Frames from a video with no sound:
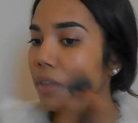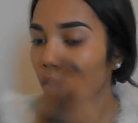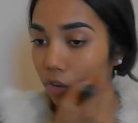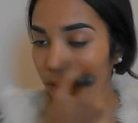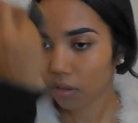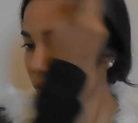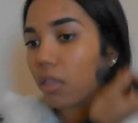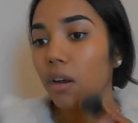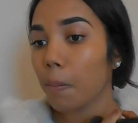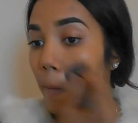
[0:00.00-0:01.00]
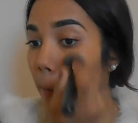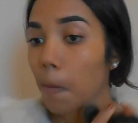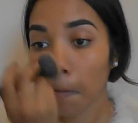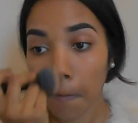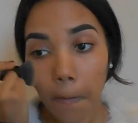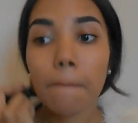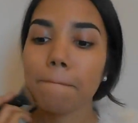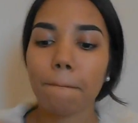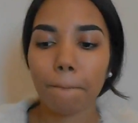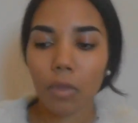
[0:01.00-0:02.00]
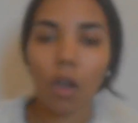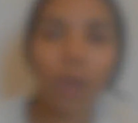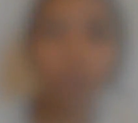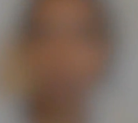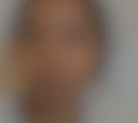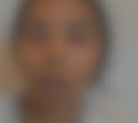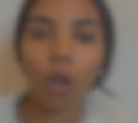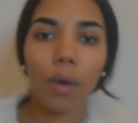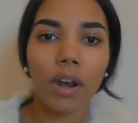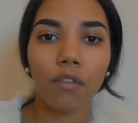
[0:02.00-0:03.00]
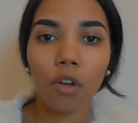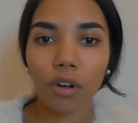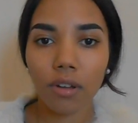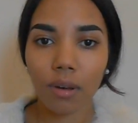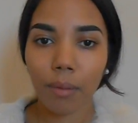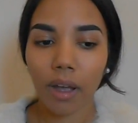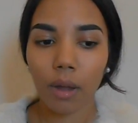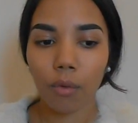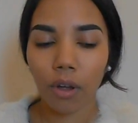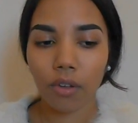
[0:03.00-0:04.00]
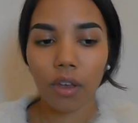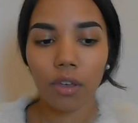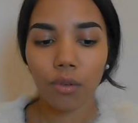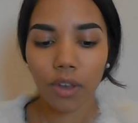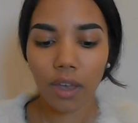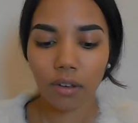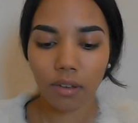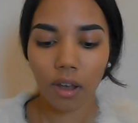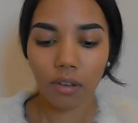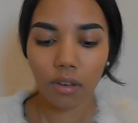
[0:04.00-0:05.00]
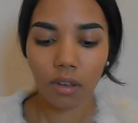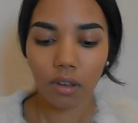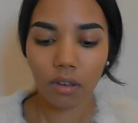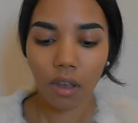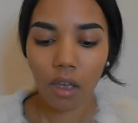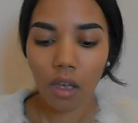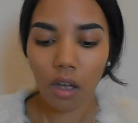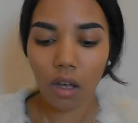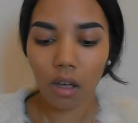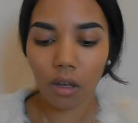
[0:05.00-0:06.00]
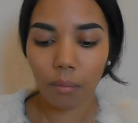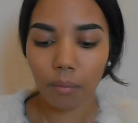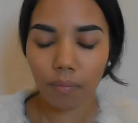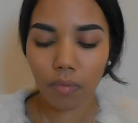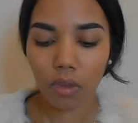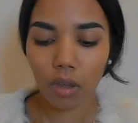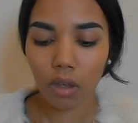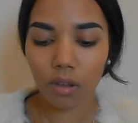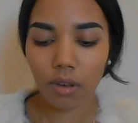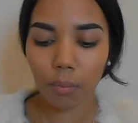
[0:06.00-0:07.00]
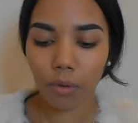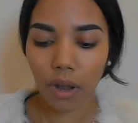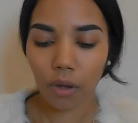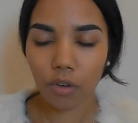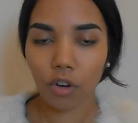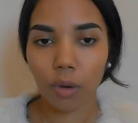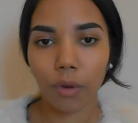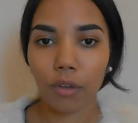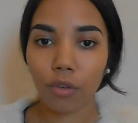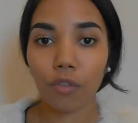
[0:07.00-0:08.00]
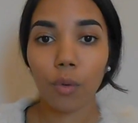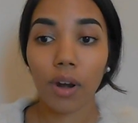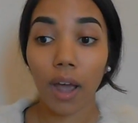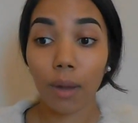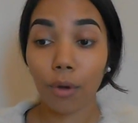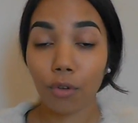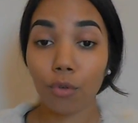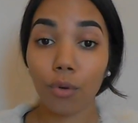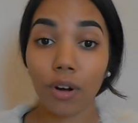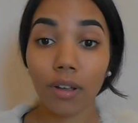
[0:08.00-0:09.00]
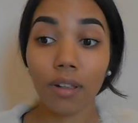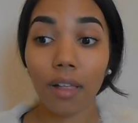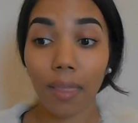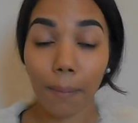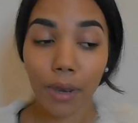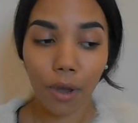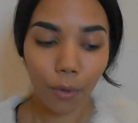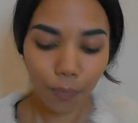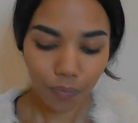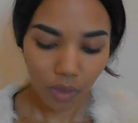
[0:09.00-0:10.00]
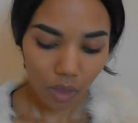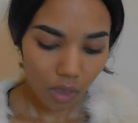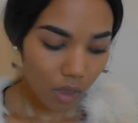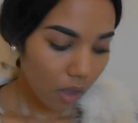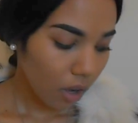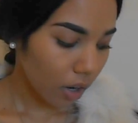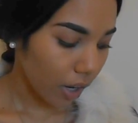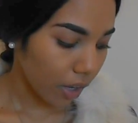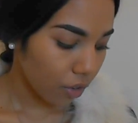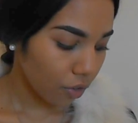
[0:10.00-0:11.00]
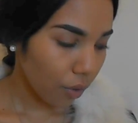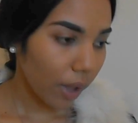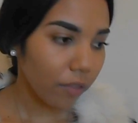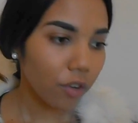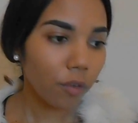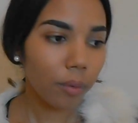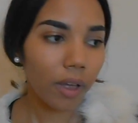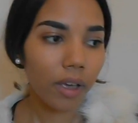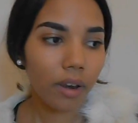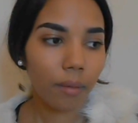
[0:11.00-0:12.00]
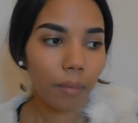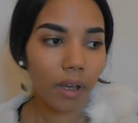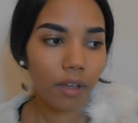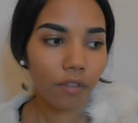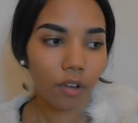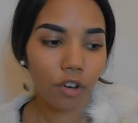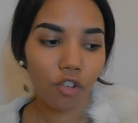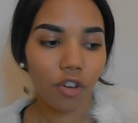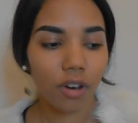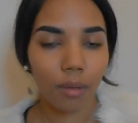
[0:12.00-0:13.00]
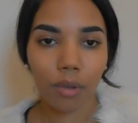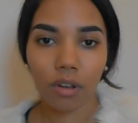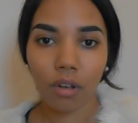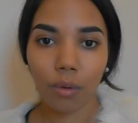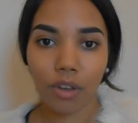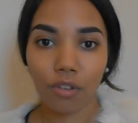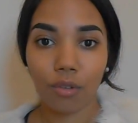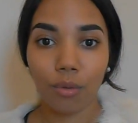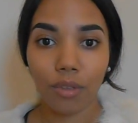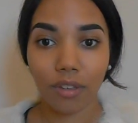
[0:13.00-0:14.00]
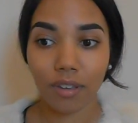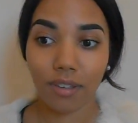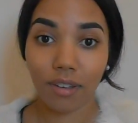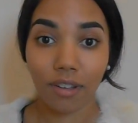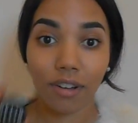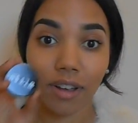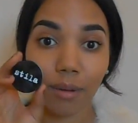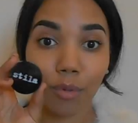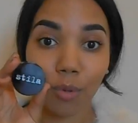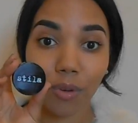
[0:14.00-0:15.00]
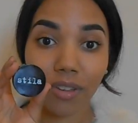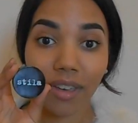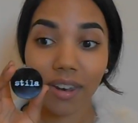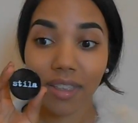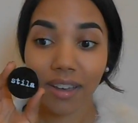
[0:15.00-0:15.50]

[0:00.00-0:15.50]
Just say the word and I will. Oh, and I've already done my eyebrows. I used Anastasia's Dip Brow and Dark Brown, so if you want an eyebrow tutorial, let me know. Alright, so after I've applied my foundation, I'm going to go into the concealer, and I'm super excited.